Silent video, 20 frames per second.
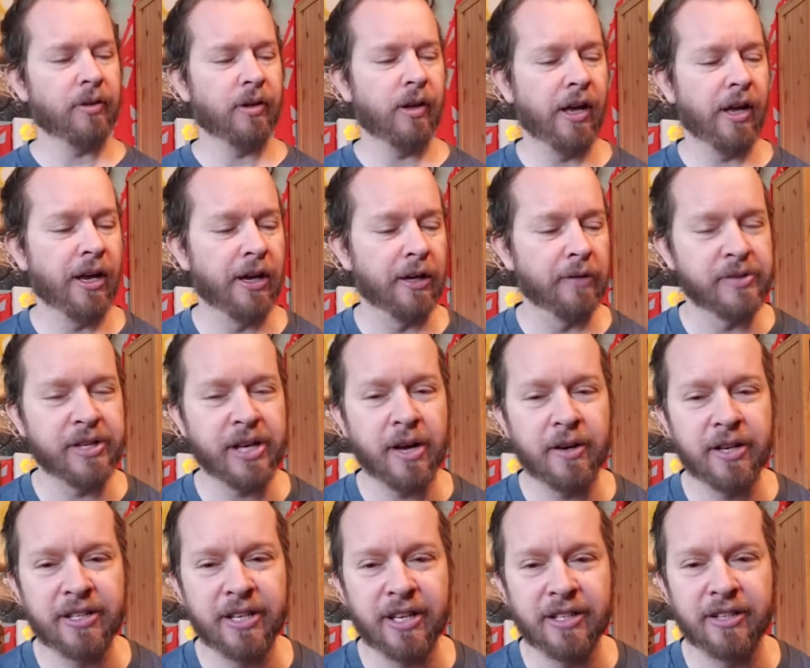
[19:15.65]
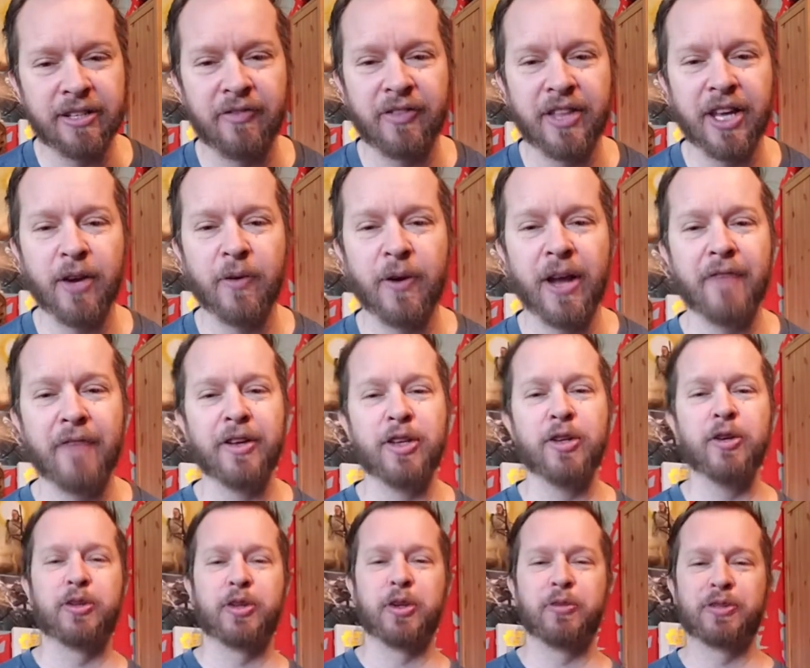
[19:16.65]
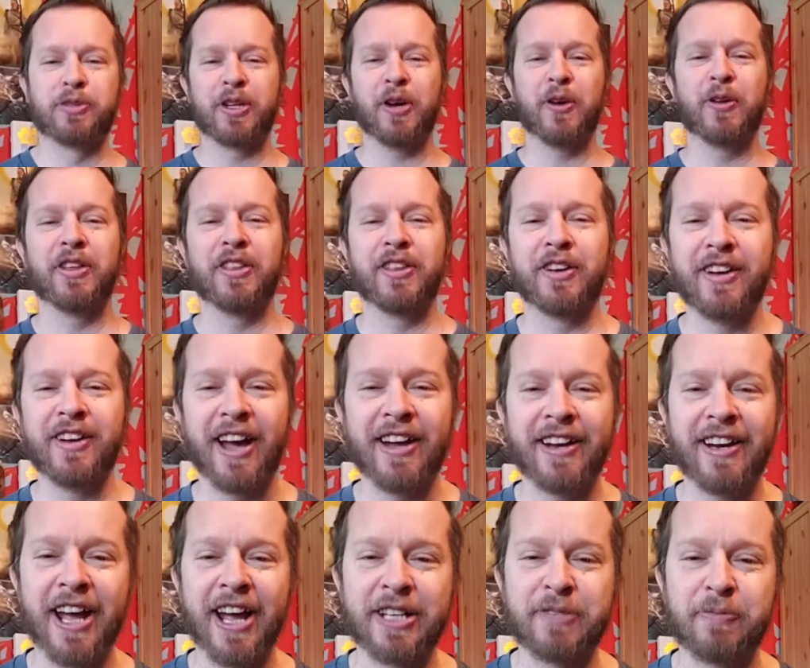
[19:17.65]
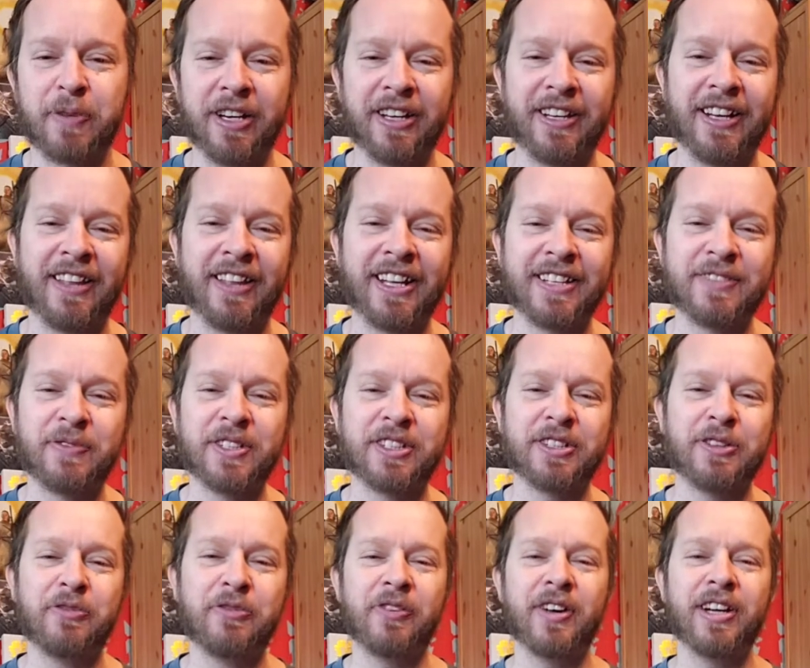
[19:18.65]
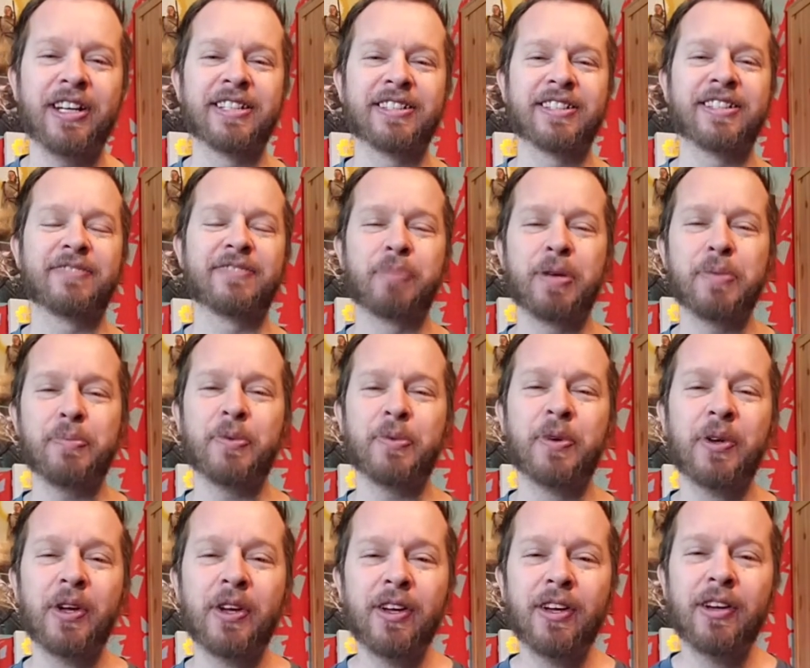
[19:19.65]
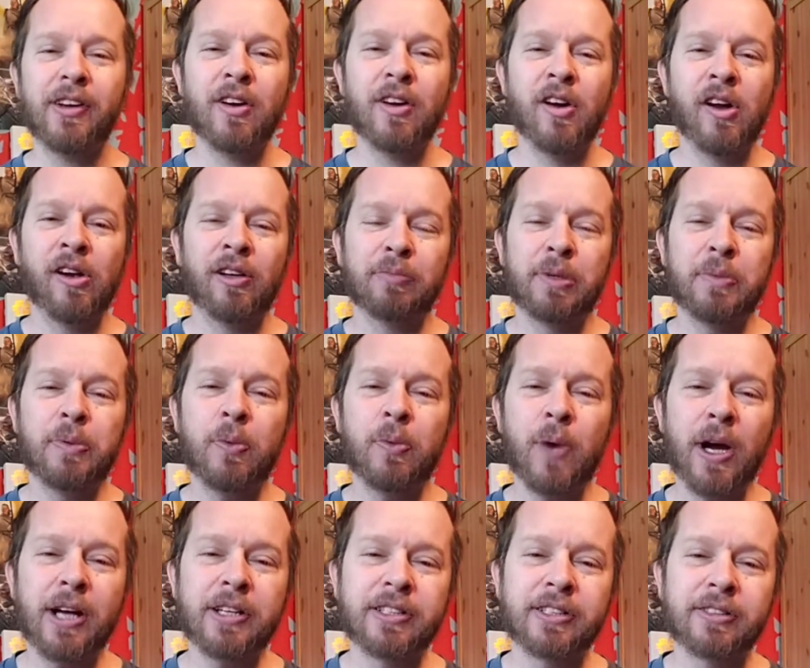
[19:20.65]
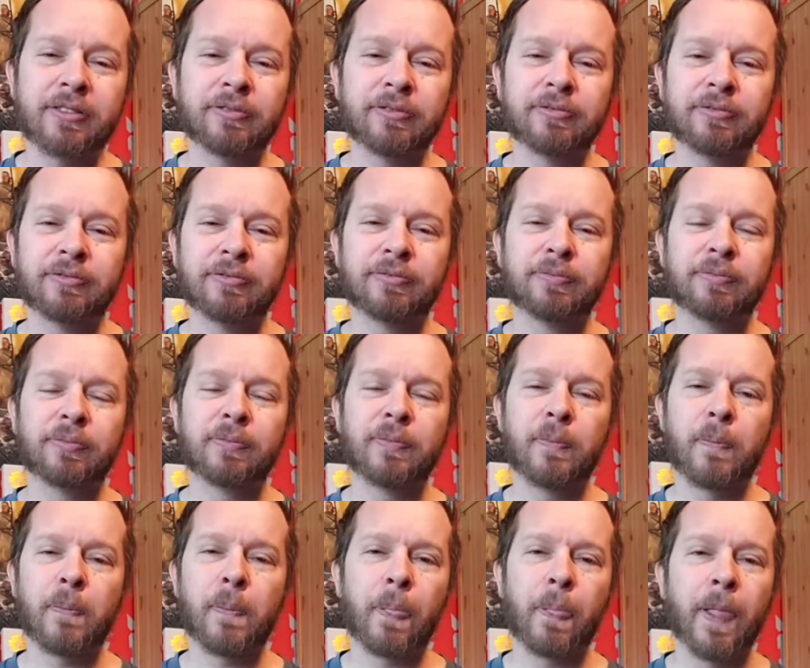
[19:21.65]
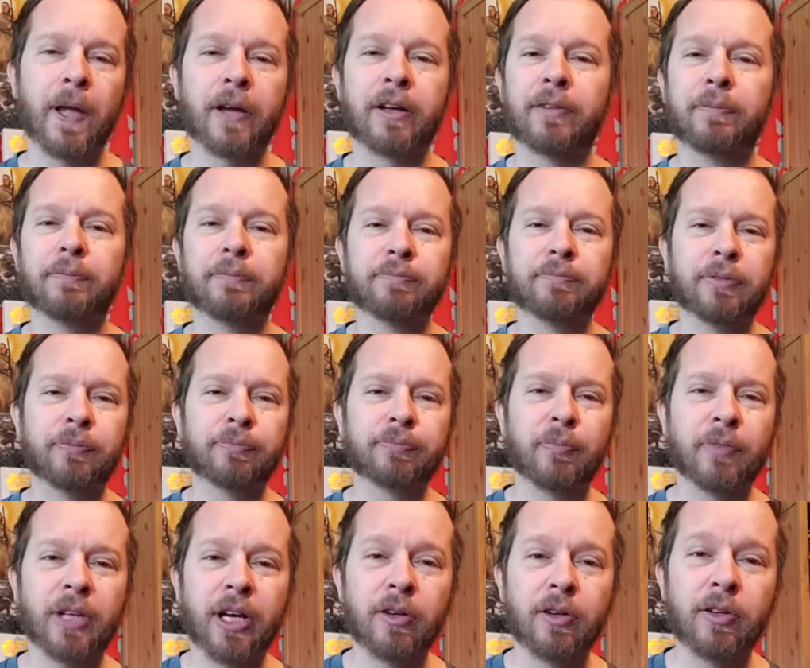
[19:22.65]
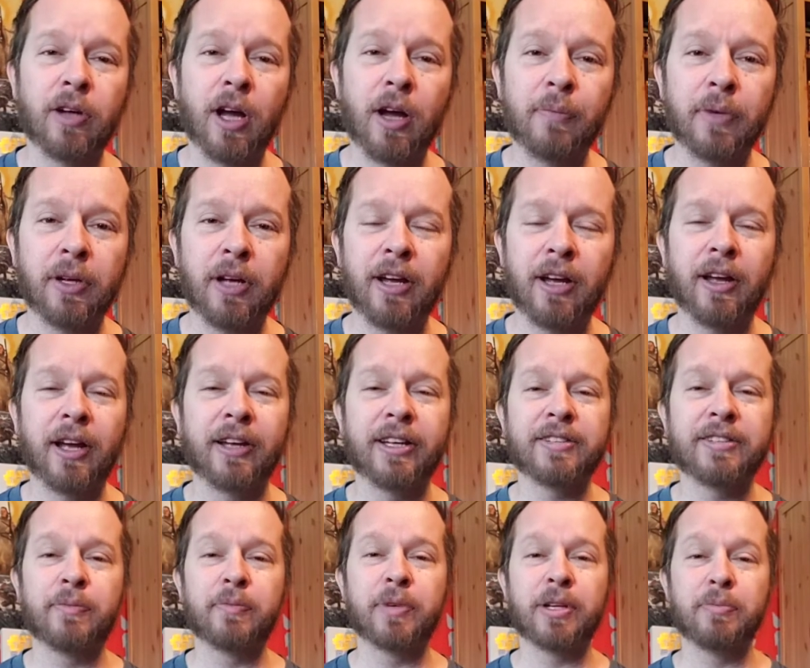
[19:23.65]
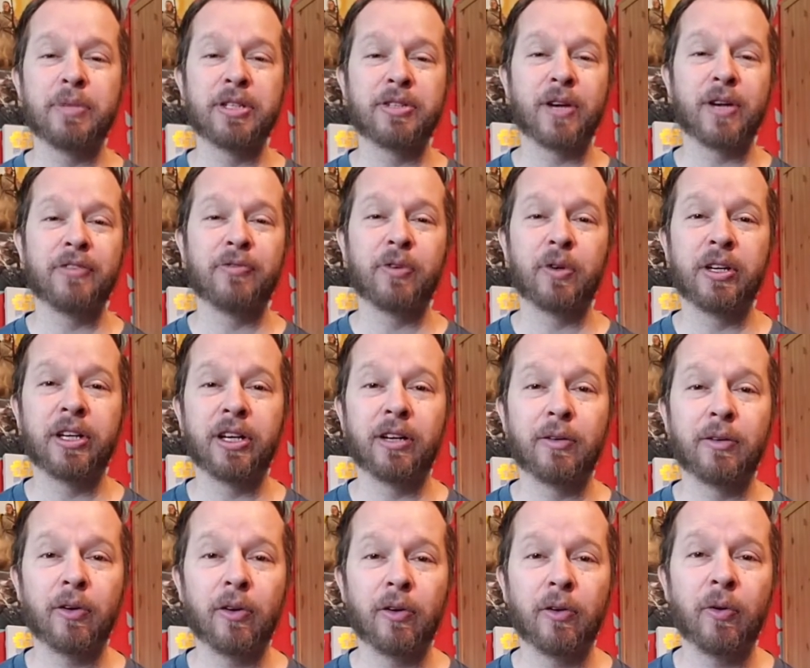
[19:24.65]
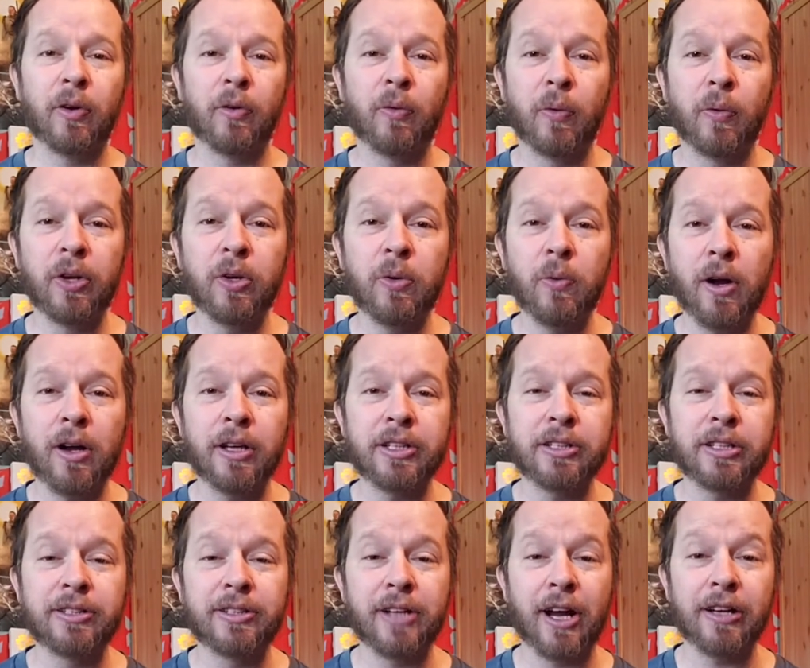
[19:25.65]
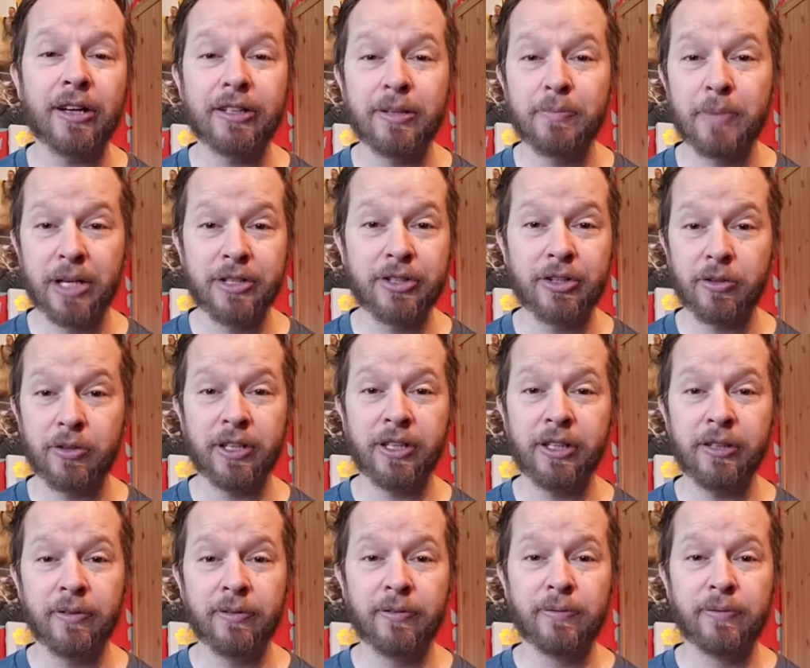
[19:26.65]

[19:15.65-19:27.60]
Uh, Stouty says if they don't have a YouTube show, then they're not an expert. Yeah, that's what's so funny is just people, people watch. Look, I don't know. I'm, I, I guess I'm going to be straightforward here. When you watch a documentary